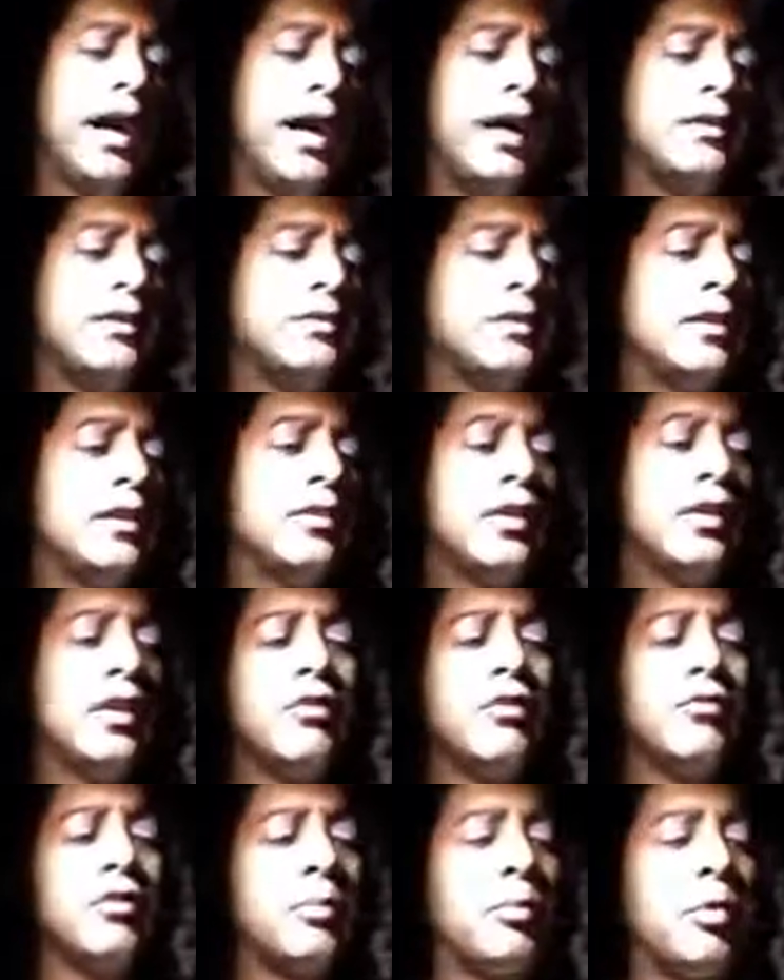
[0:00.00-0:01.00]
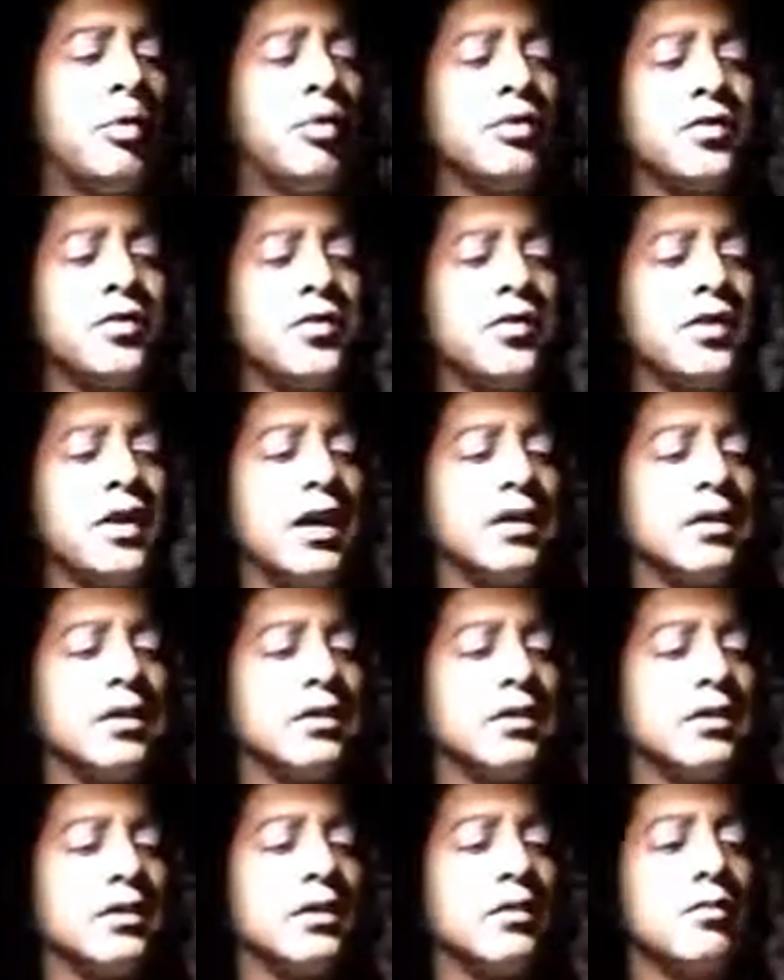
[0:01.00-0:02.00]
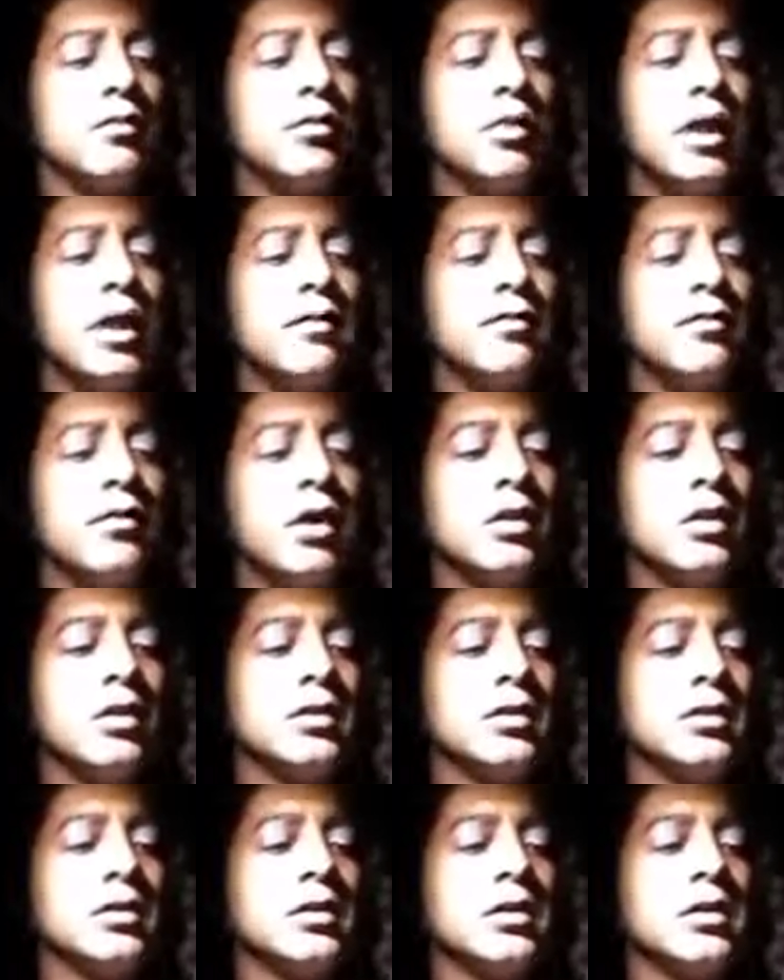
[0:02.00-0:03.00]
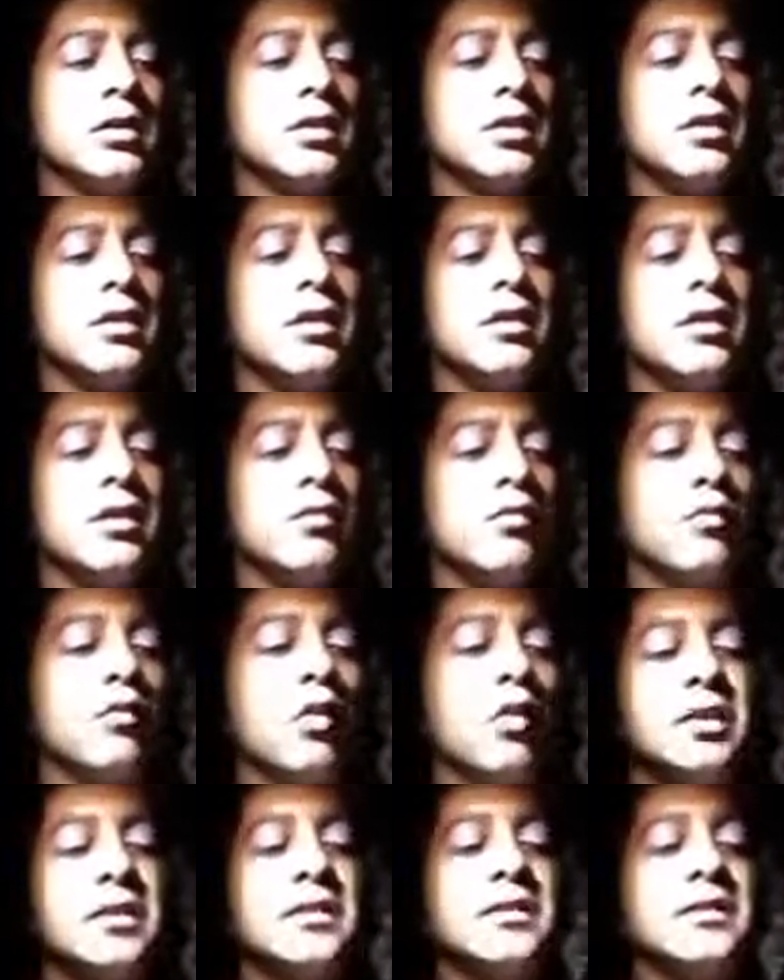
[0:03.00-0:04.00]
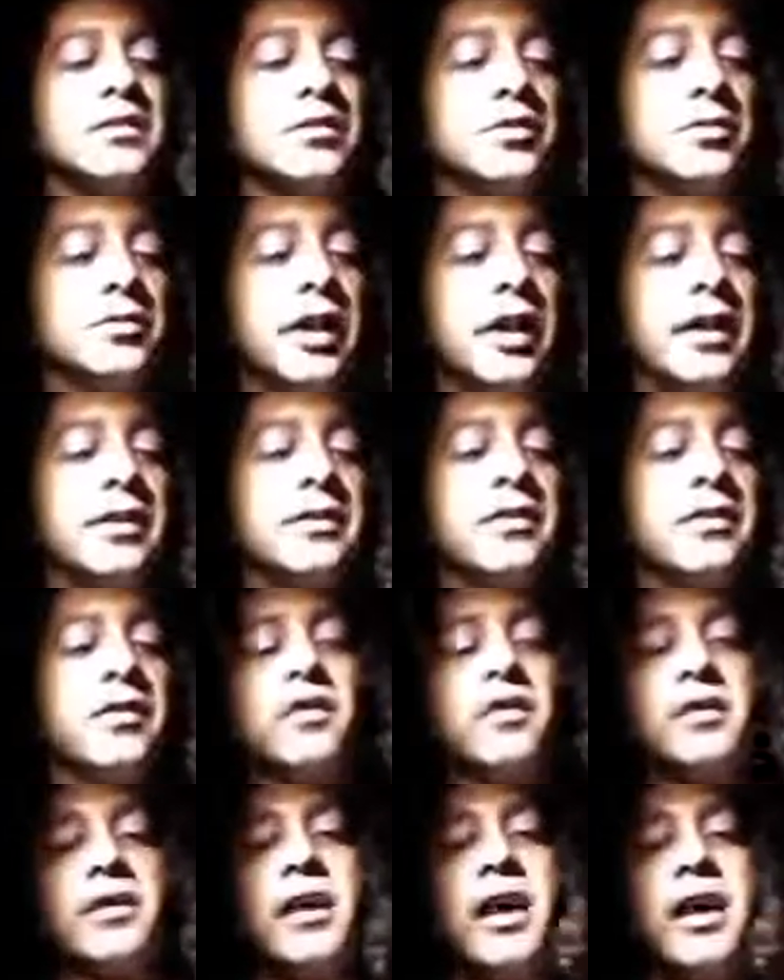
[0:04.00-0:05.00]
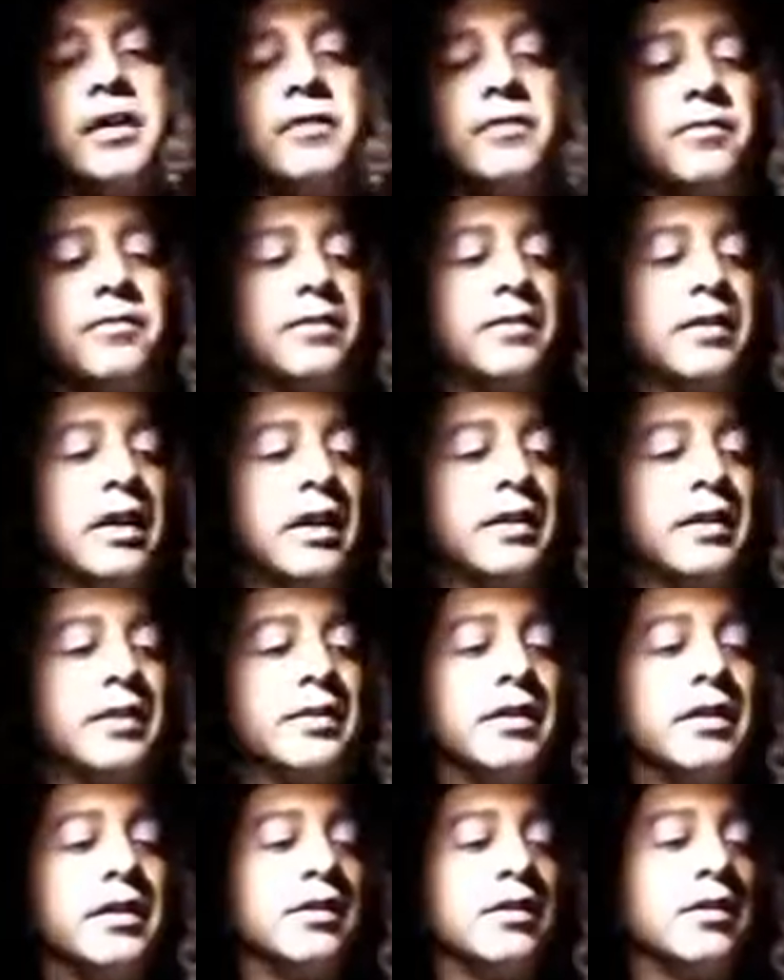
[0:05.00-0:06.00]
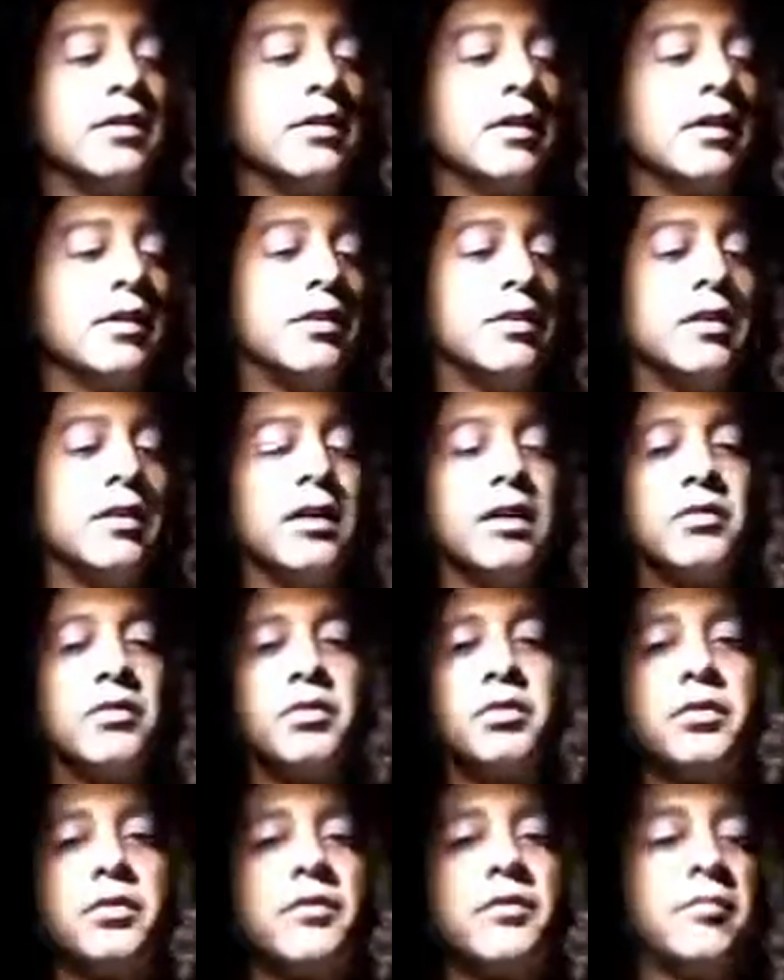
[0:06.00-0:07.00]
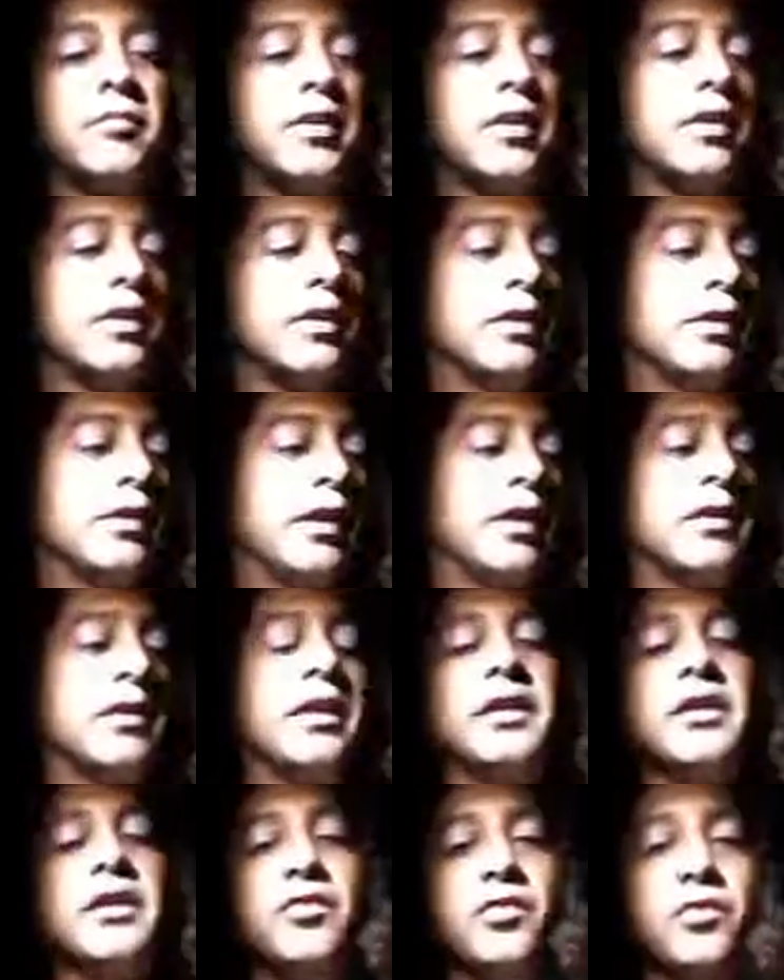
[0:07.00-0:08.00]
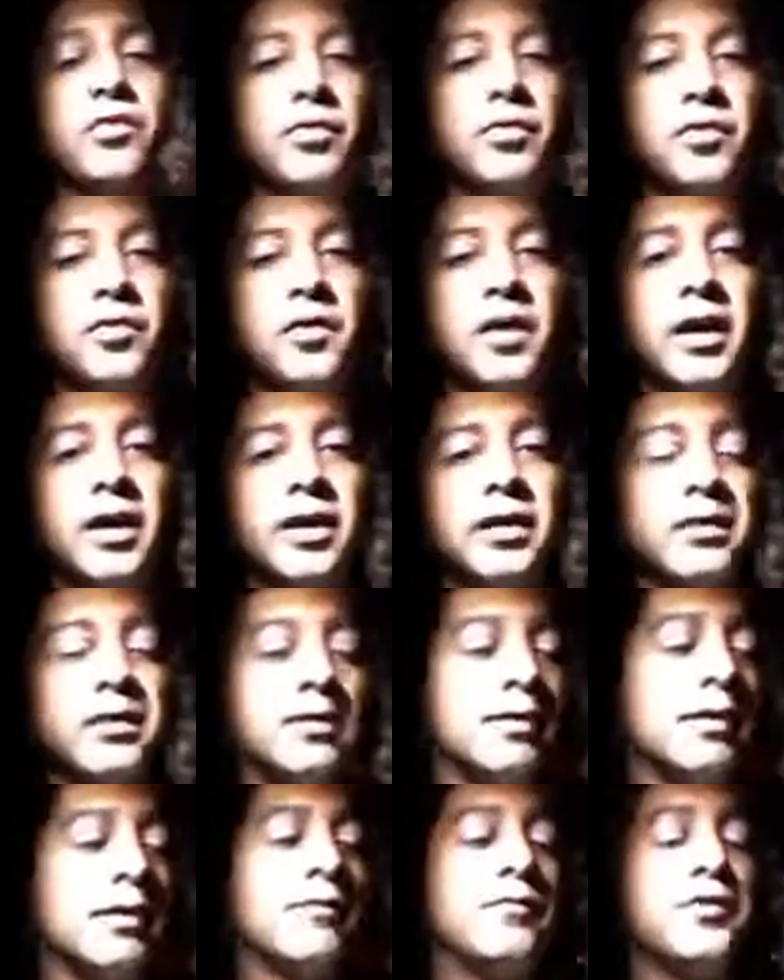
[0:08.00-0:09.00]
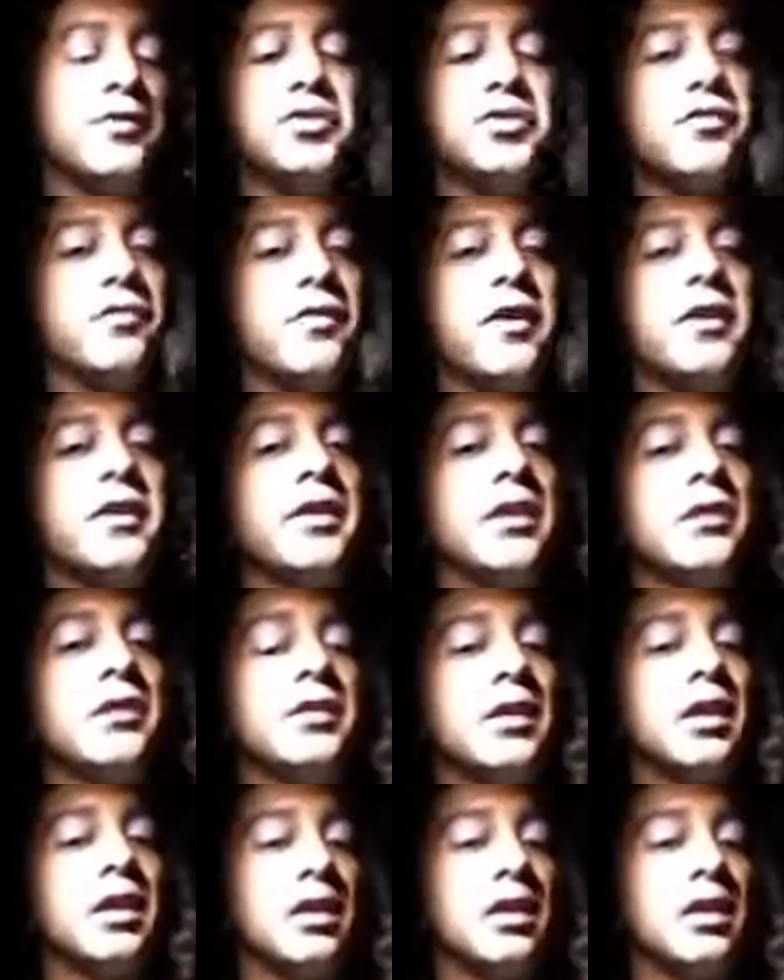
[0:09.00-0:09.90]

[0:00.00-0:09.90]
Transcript: And there are reports that would have not wanted to end his life, and it could have been that he suicide, which is very